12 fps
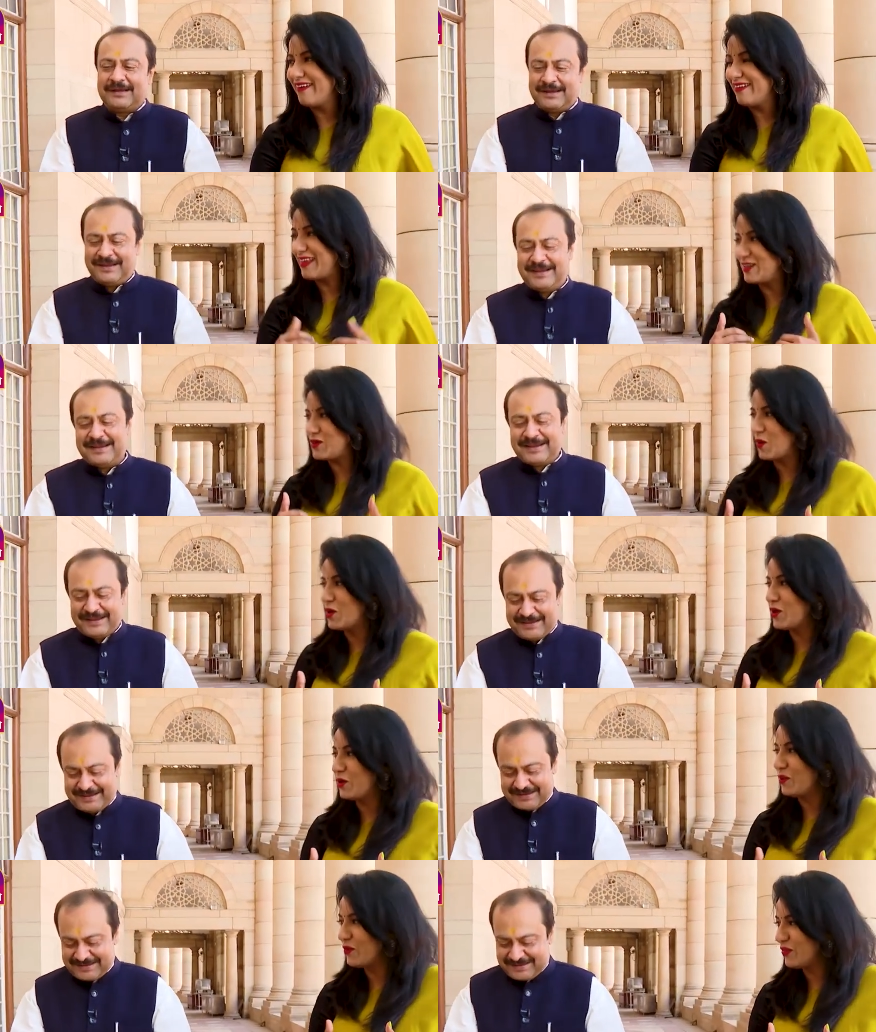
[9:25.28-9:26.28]
Speaker 1: that told
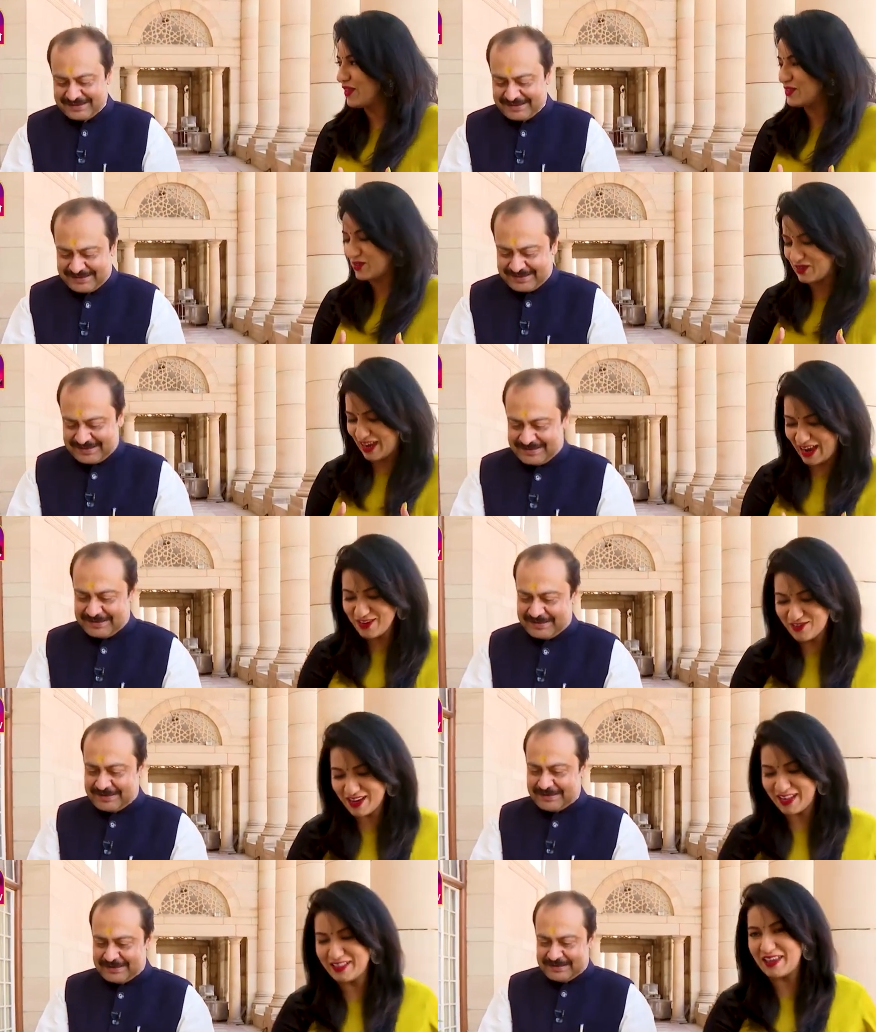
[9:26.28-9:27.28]
you that you're
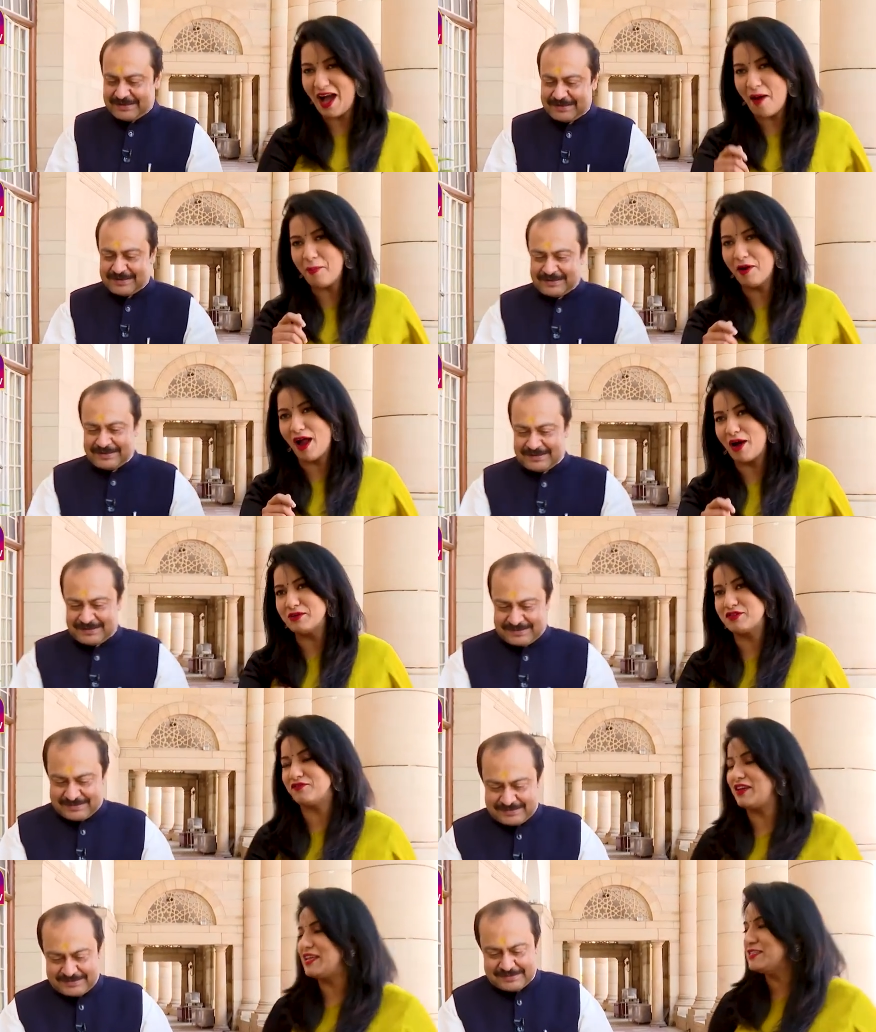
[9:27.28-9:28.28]
entering the upper house
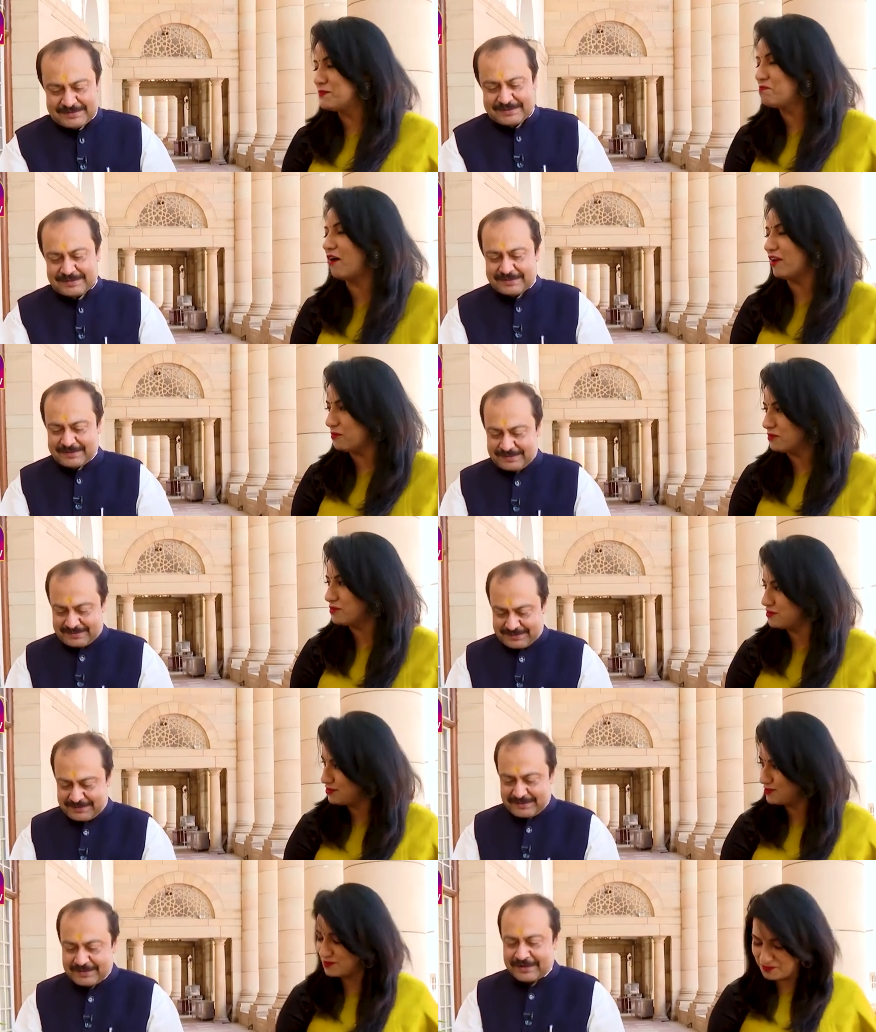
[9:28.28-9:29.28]
of Indian Parliament?
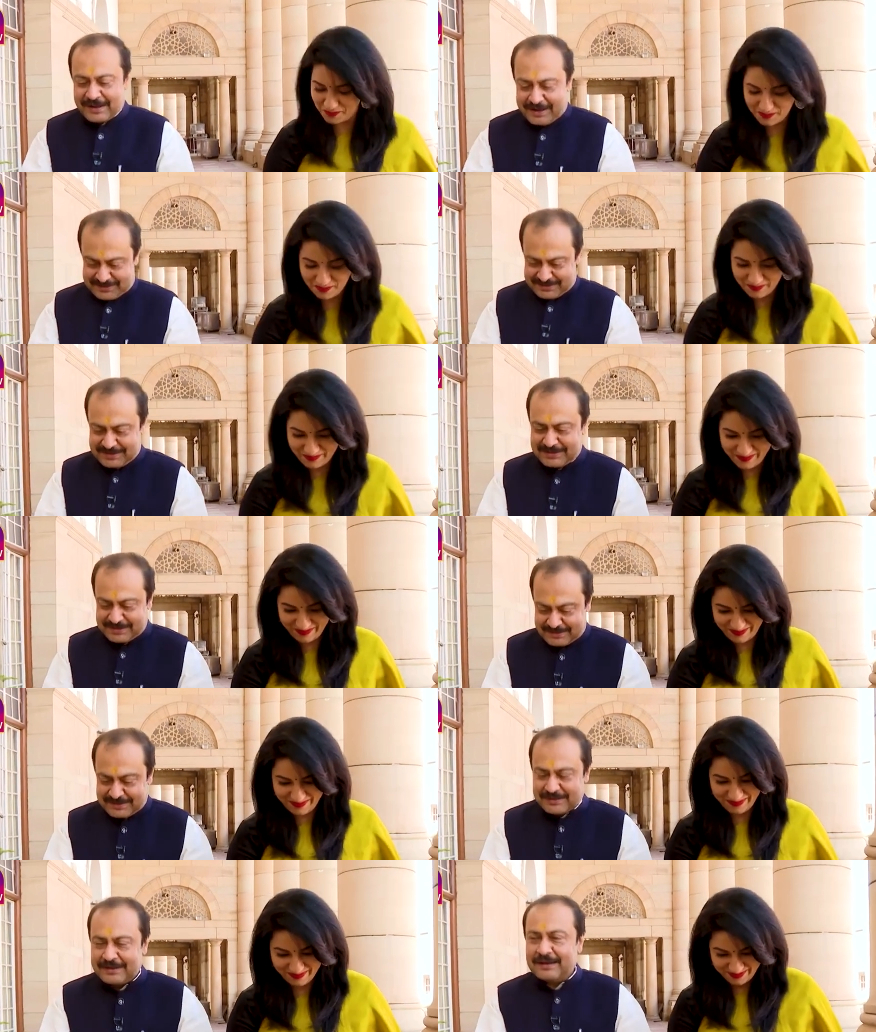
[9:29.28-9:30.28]

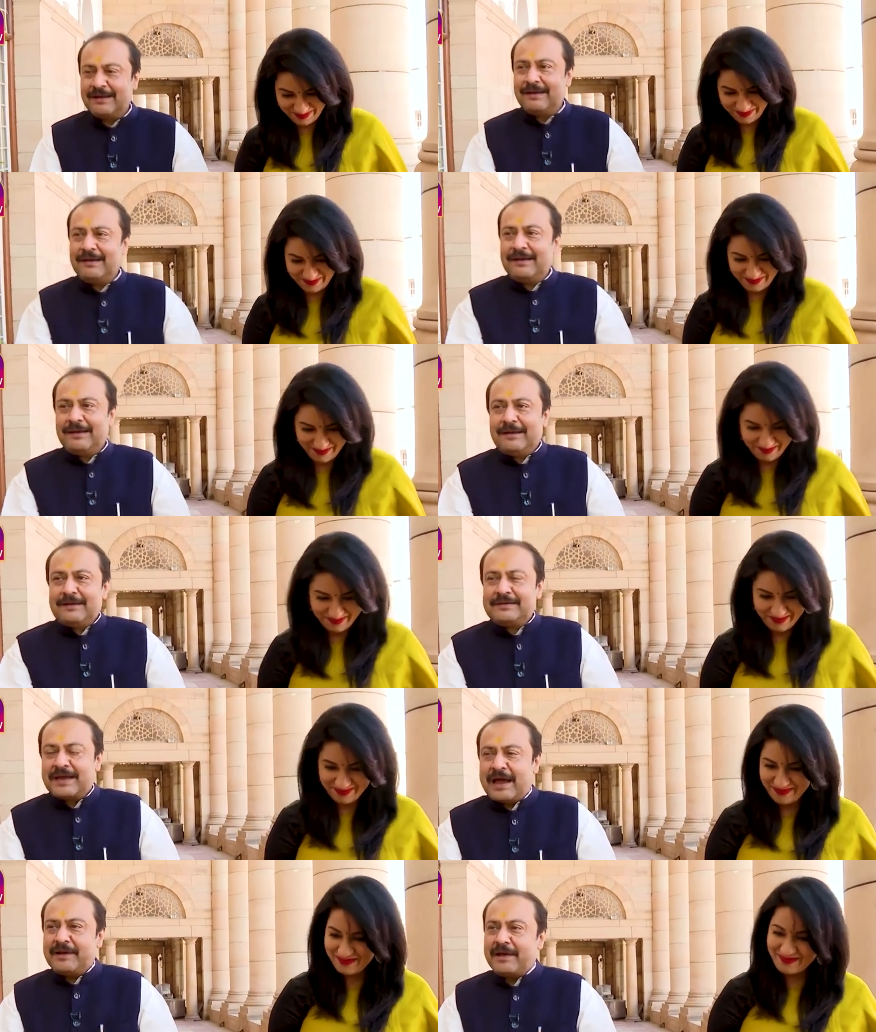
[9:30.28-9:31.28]
Yes.
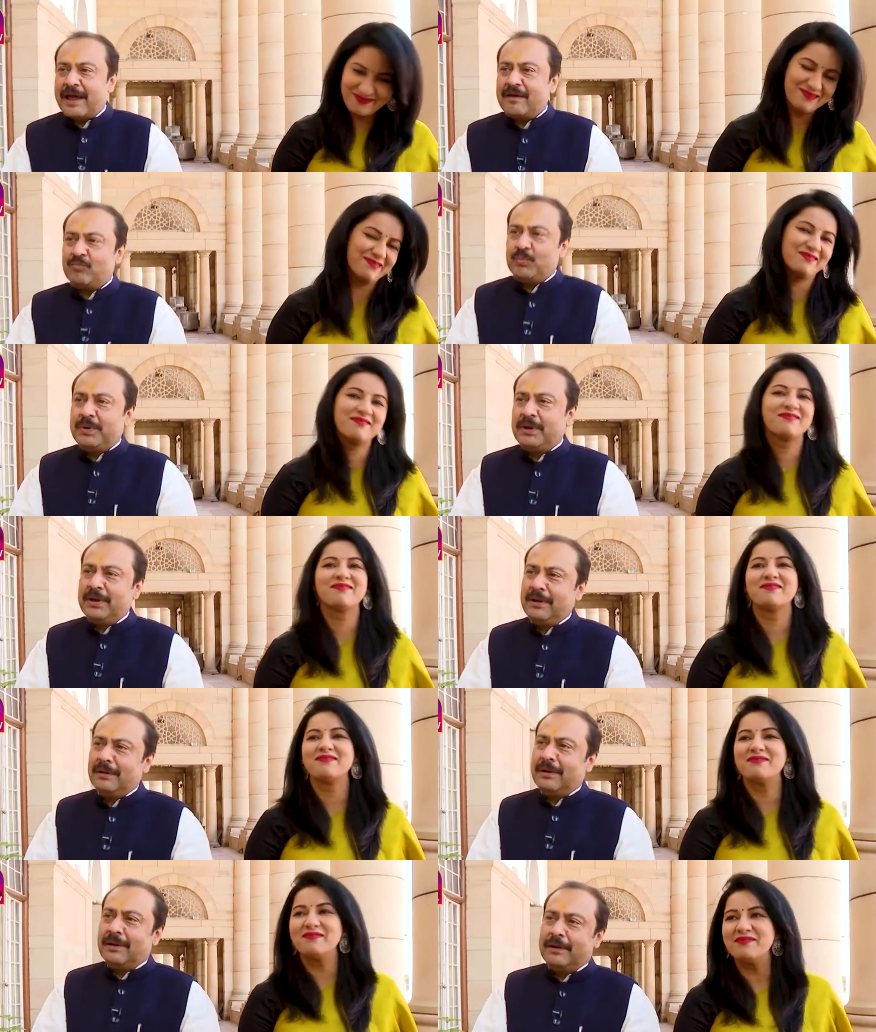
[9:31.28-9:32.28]
Speaker 2: See, I, I have
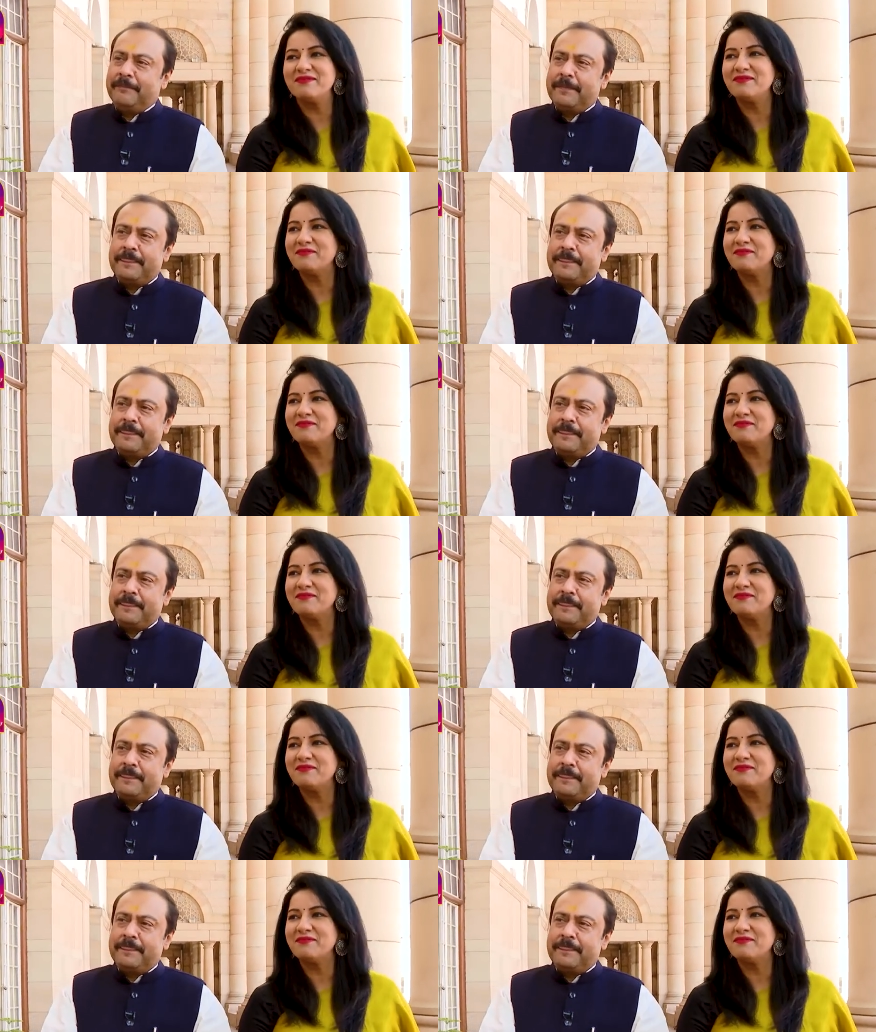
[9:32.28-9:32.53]
been, uh,